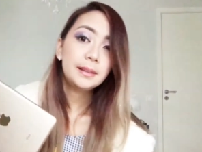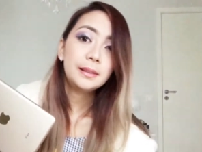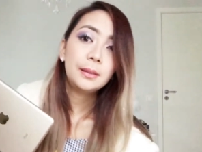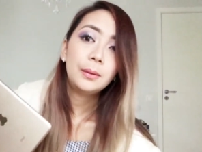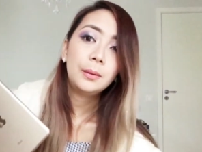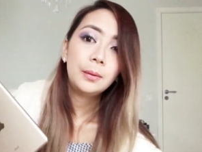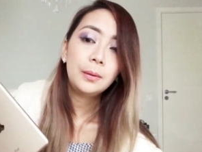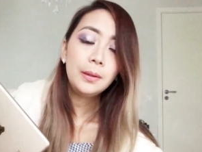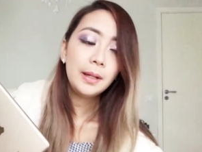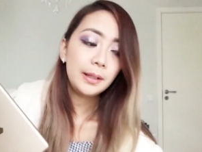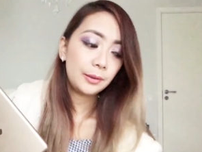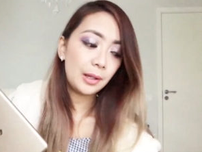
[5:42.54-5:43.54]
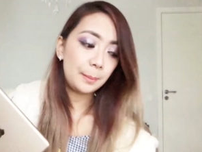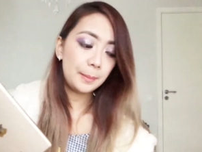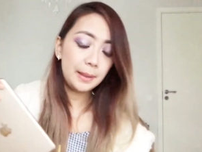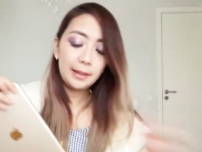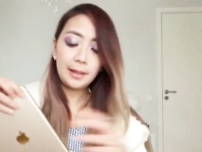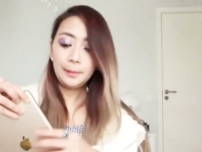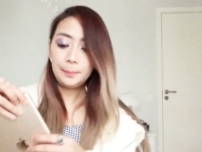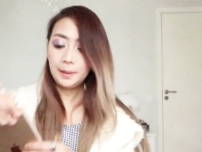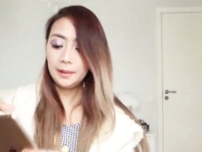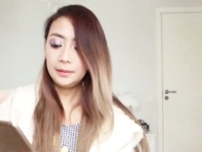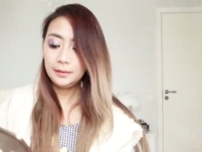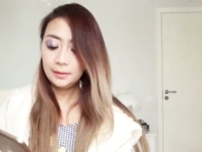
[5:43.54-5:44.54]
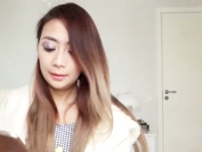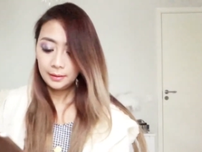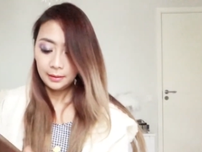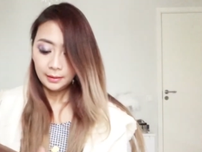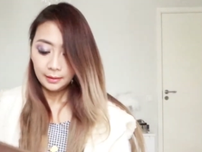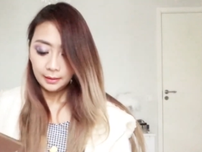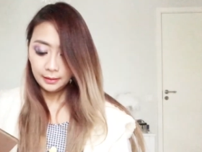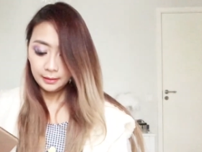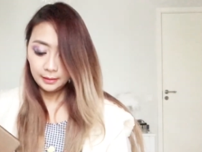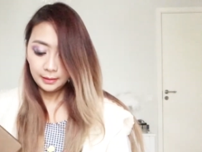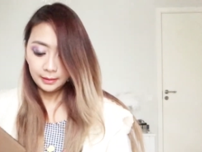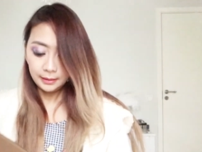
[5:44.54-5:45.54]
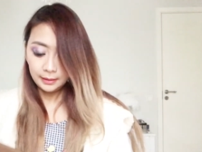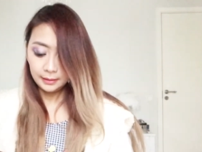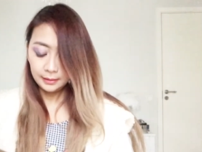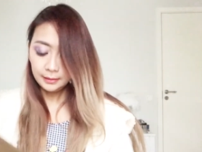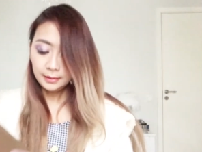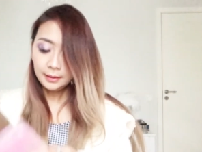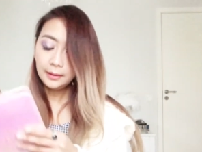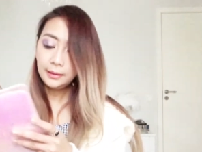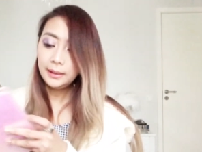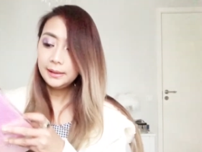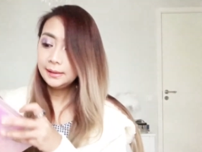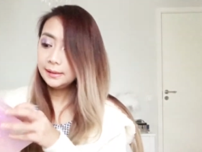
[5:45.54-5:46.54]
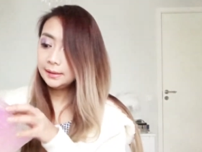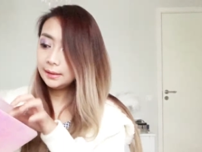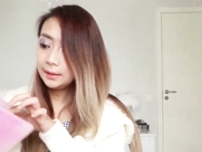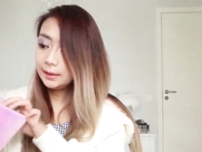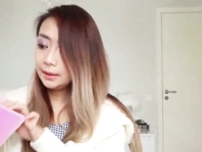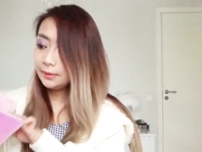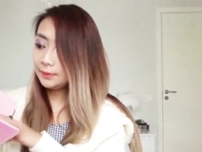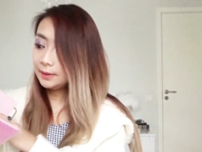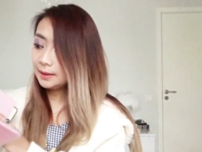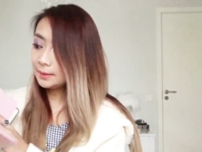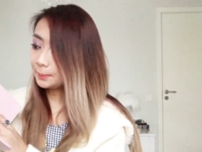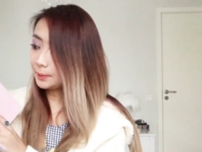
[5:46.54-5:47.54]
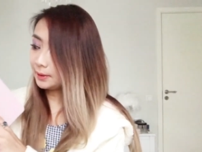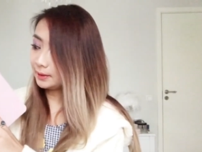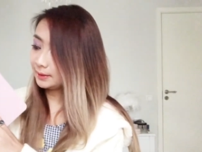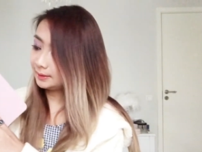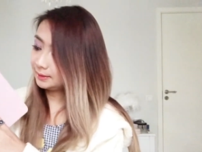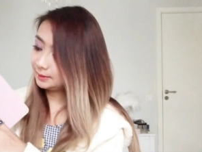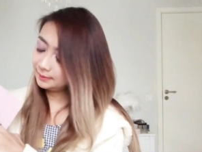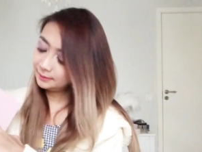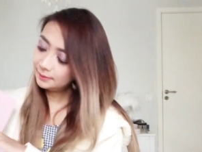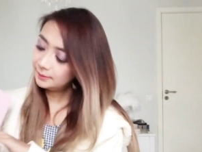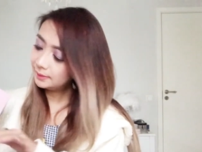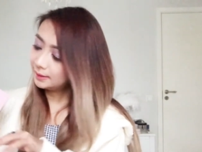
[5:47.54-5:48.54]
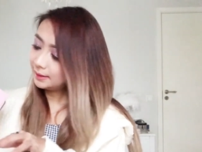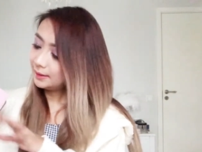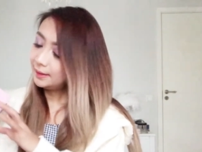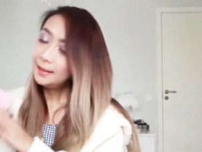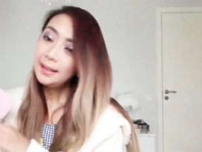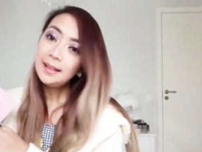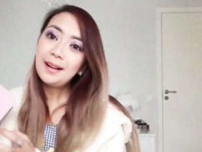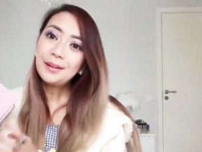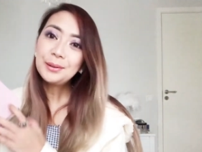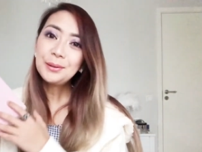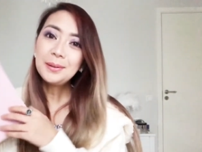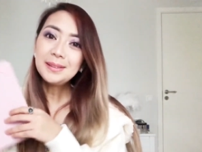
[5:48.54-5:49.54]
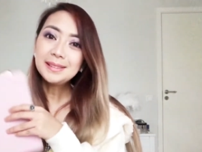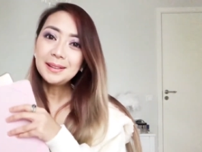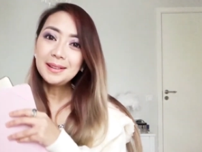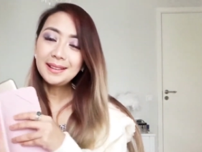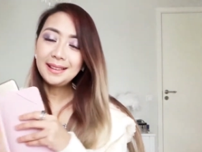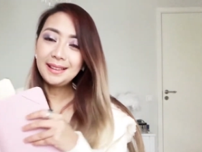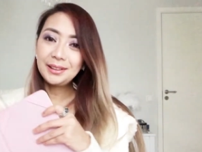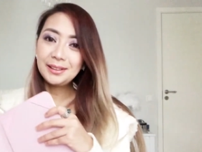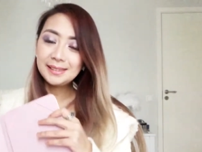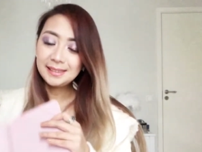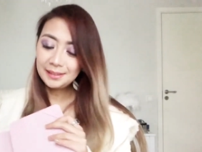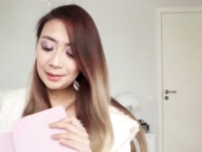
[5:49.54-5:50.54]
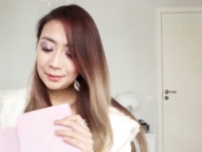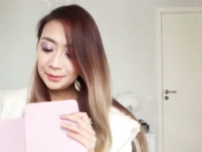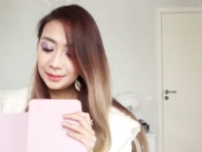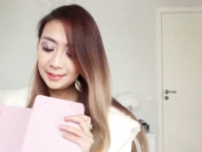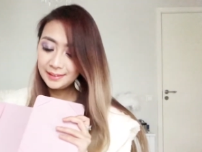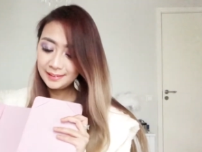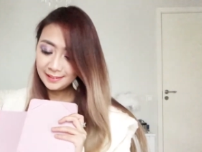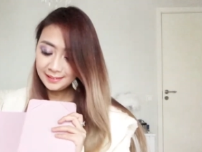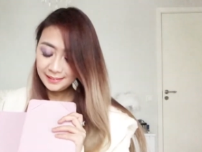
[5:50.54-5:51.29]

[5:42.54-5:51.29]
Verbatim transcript: So I grabbed my iPad and then let's see if this works. Are you also a Claire's lover?